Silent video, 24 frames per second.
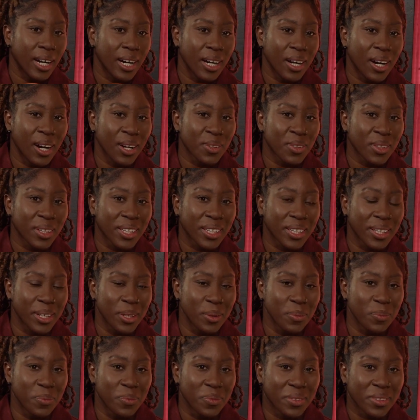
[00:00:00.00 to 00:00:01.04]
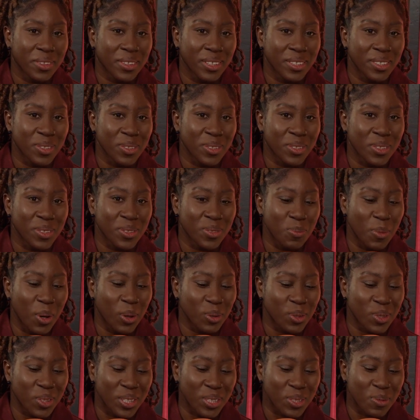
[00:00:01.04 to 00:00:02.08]
I think it's
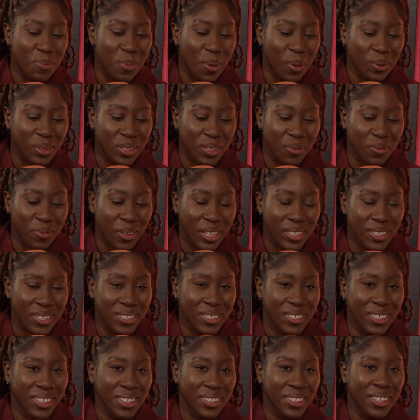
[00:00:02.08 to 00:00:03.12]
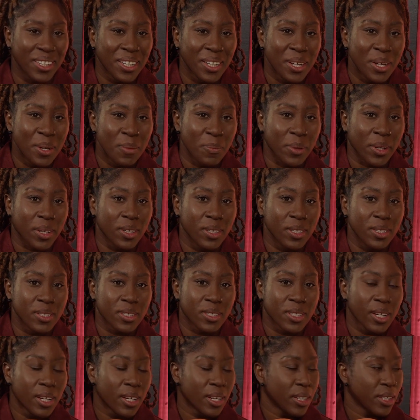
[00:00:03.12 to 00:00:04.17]
multifaceted
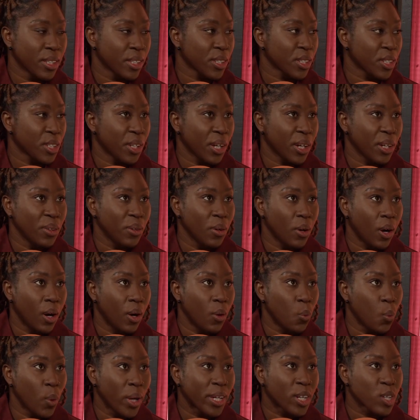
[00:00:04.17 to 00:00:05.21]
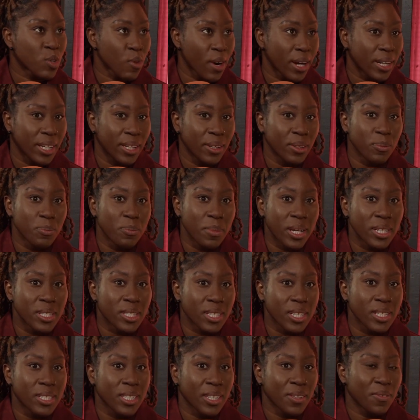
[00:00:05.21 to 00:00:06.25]
because, you know, we credit Man
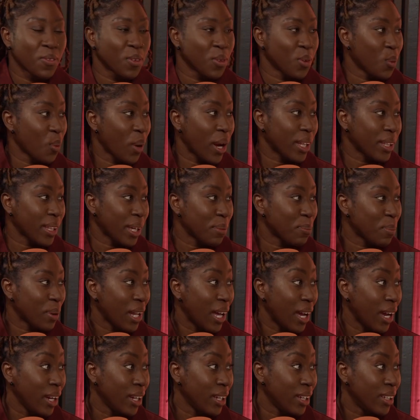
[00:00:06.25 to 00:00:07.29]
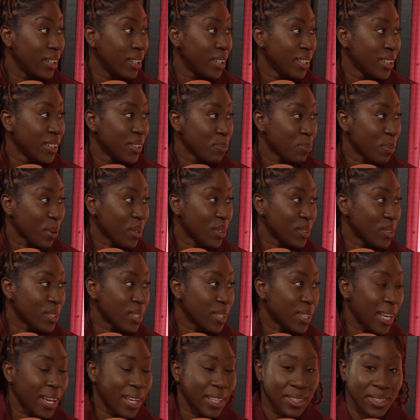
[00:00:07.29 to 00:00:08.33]
City for the way they play because
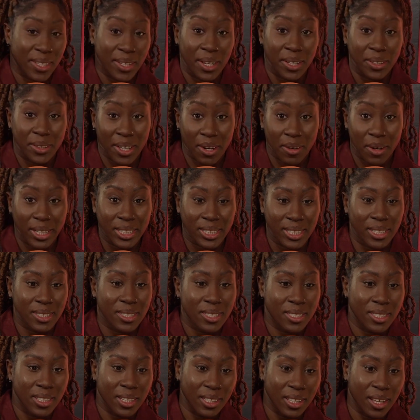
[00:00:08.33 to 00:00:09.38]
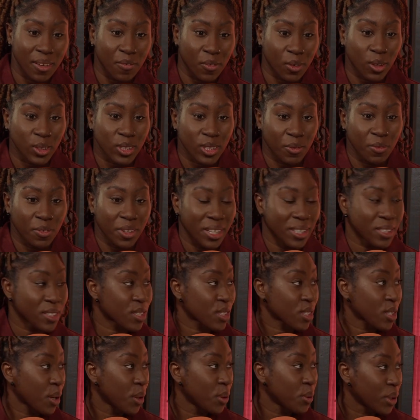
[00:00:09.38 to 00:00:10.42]
their identity and their philosophy is
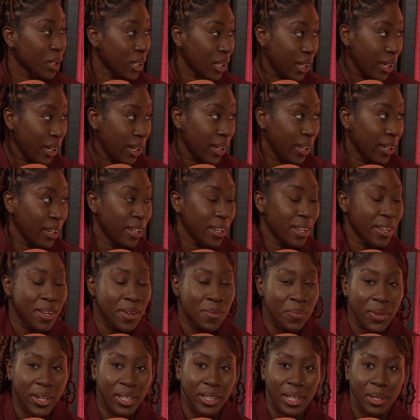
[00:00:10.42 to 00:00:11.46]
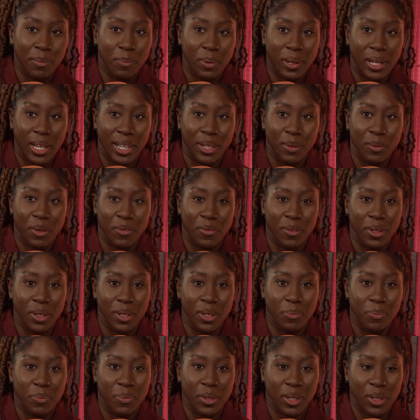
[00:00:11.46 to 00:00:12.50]
so clear and they play with
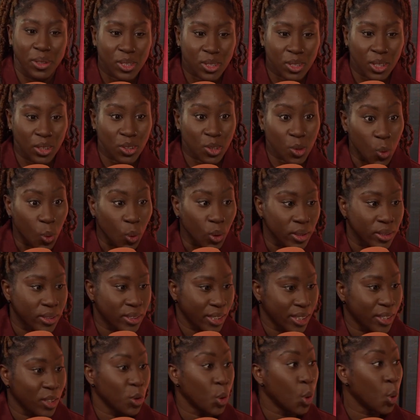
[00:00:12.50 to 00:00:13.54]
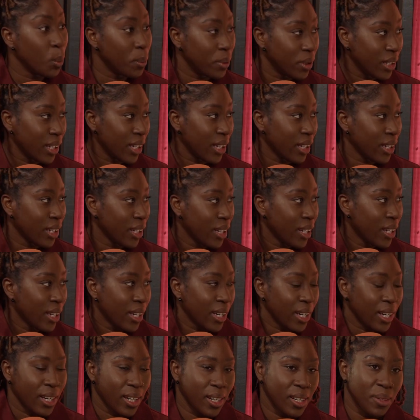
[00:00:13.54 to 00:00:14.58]
such quality normally
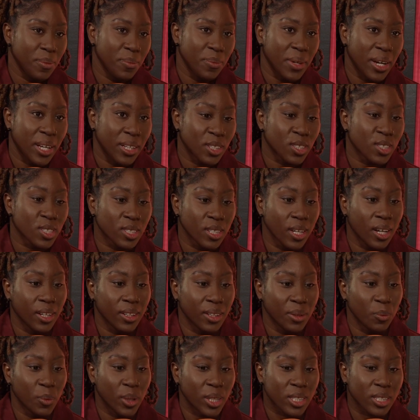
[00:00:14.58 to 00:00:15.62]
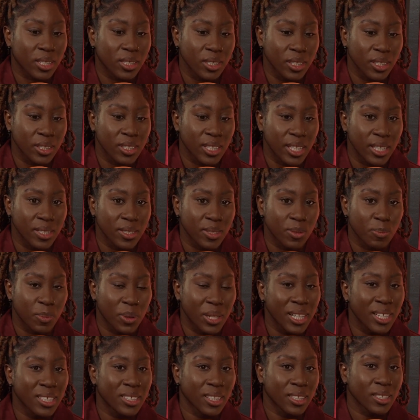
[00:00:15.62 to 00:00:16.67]
and a style in which is
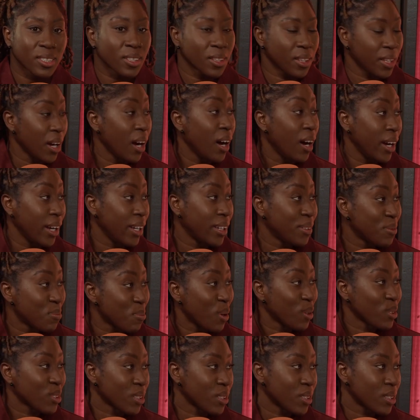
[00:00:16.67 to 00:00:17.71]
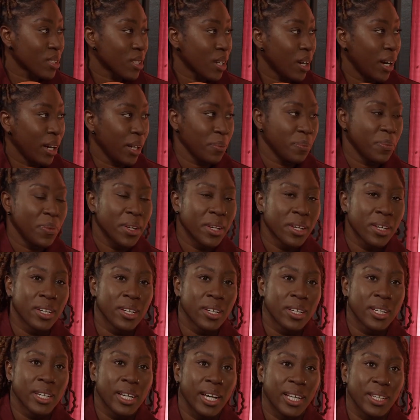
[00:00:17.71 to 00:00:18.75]
pleasing to the eye most of the time.
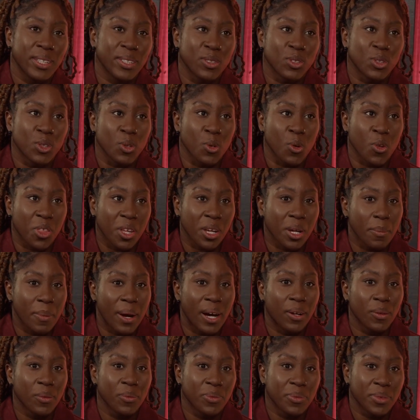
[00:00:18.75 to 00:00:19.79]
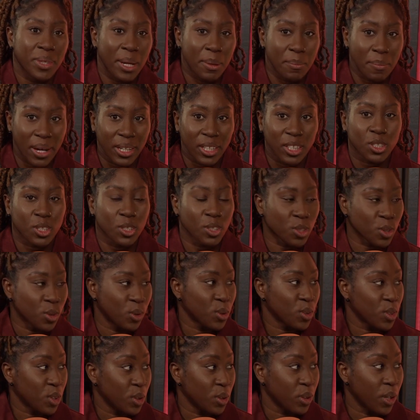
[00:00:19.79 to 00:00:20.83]
And you think about they managed to score
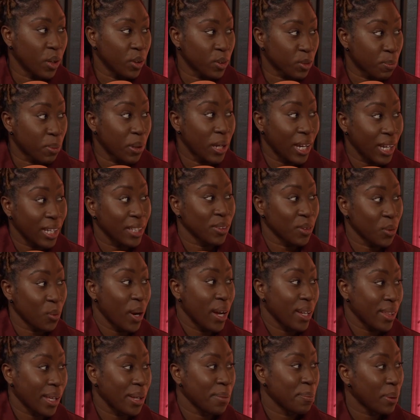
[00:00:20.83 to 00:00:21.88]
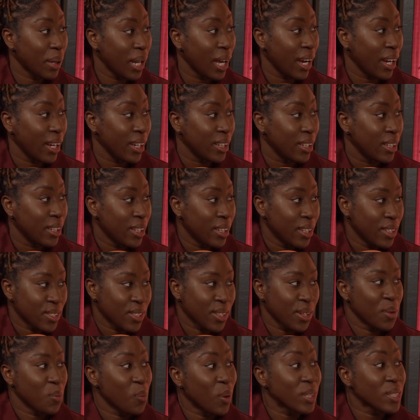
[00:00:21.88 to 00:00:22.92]
2 goals playing the way they play. Yeah. So
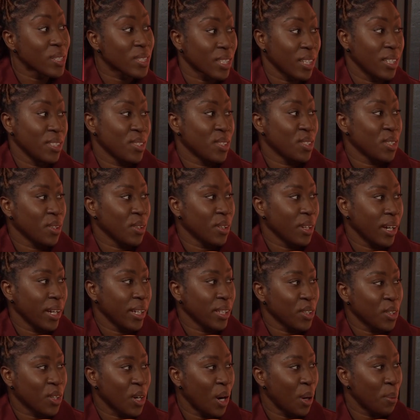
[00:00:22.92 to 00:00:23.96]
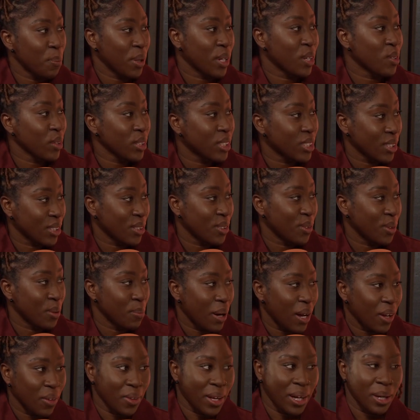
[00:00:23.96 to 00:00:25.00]
in one sense, you can't be critical
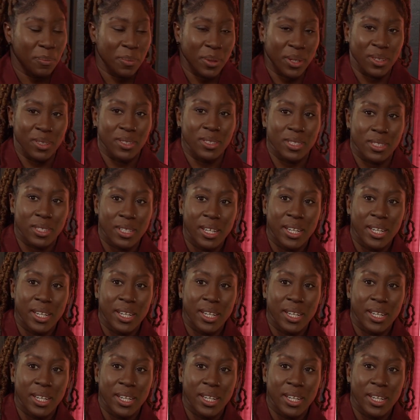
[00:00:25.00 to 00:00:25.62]
about that because